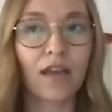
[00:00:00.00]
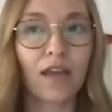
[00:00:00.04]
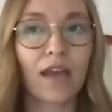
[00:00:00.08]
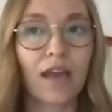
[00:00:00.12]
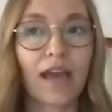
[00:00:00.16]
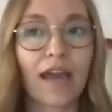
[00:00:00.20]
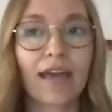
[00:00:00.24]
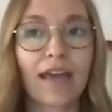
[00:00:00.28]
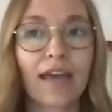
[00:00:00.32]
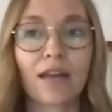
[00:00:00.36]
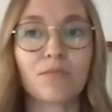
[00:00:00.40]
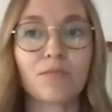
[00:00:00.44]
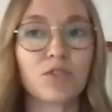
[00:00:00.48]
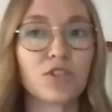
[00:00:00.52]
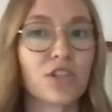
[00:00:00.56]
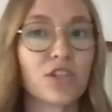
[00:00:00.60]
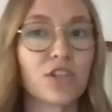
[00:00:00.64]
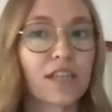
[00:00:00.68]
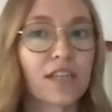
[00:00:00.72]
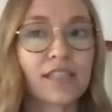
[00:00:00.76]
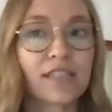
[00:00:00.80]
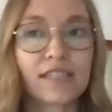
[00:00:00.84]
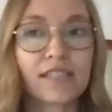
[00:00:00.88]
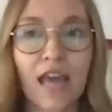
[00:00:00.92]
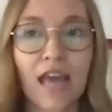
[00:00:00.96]
And I'm
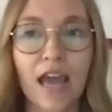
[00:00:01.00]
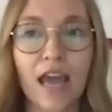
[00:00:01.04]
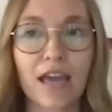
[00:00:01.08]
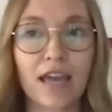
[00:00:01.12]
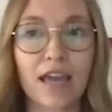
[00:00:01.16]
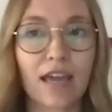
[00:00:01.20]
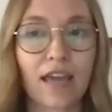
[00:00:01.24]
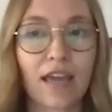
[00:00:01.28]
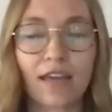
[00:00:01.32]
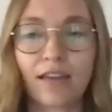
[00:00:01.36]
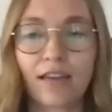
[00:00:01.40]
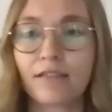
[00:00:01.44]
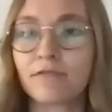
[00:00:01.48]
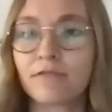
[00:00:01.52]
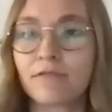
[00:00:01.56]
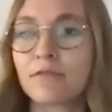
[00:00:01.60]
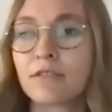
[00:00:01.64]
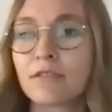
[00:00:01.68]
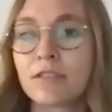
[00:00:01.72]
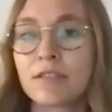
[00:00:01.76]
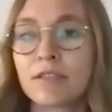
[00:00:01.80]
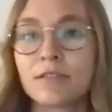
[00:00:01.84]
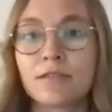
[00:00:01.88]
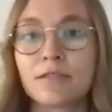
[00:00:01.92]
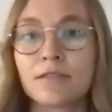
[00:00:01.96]
just saying,
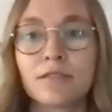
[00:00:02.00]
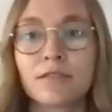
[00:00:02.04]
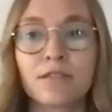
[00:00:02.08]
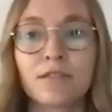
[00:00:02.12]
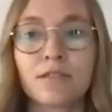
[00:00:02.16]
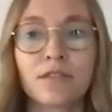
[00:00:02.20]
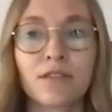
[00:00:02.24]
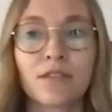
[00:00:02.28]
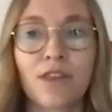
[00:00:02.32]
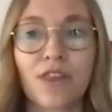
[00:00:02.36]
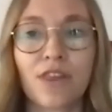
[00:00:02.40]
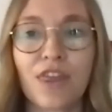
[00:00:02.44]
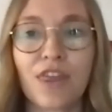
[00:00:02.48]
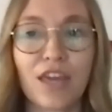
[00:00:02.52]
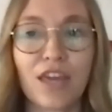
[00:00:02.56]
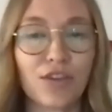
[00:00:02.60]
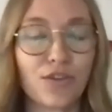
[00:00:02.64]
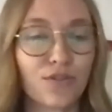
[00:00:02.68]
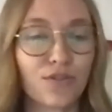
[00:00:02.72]
thank